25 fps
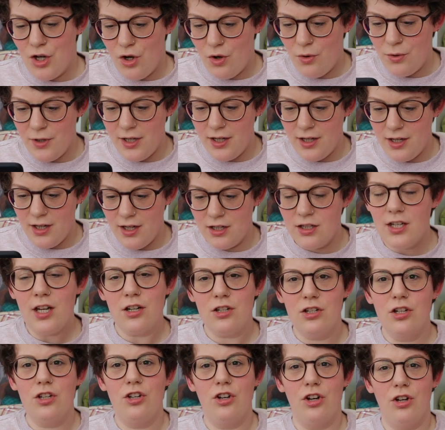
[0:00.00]
Oh, it's
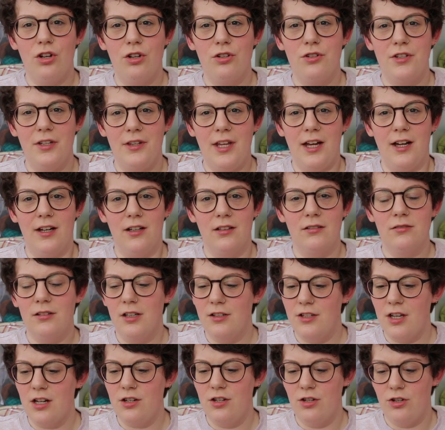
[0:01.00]
actually called that,
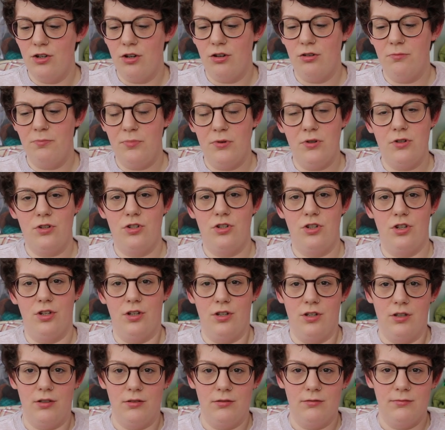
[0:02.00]
it's actually called butt
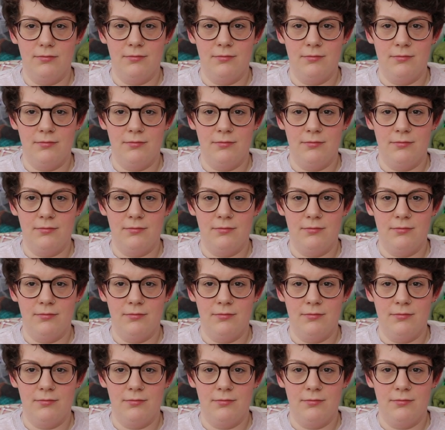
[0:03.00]
shirt.